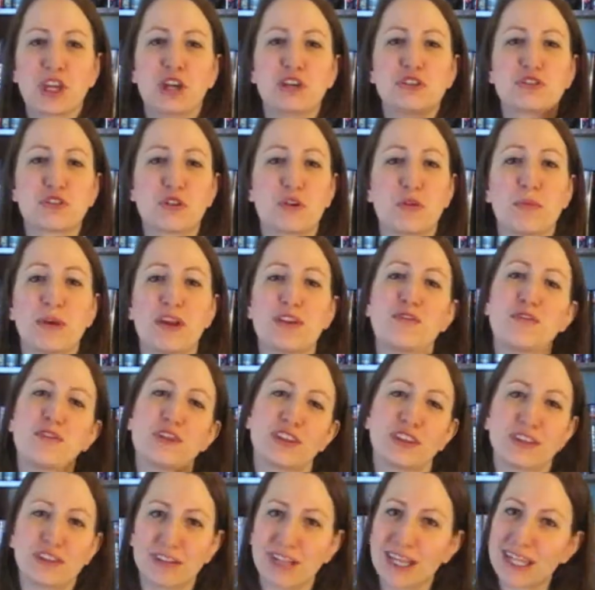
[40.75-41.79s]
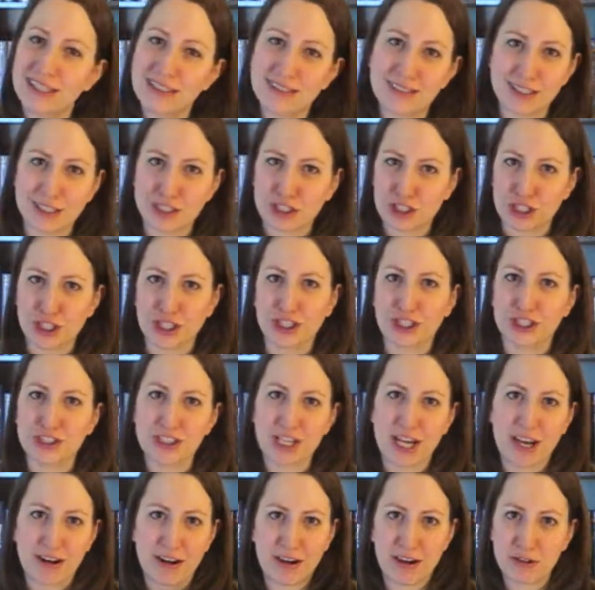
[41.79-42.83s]
So my fifth grade teacher,
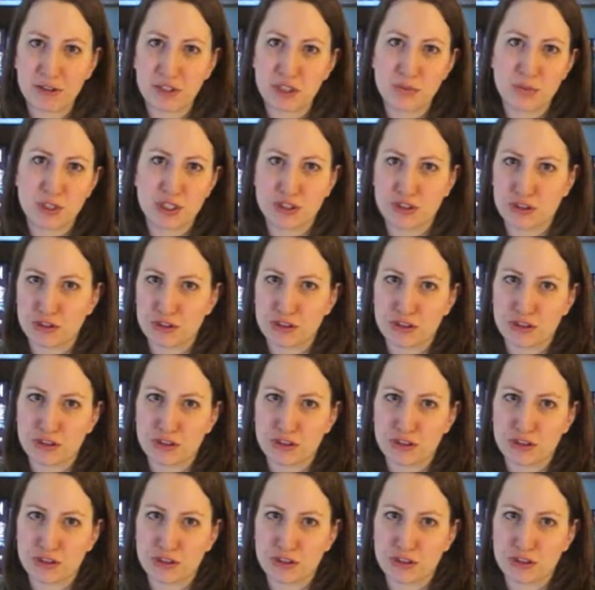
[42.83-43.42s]
shout out to Mr.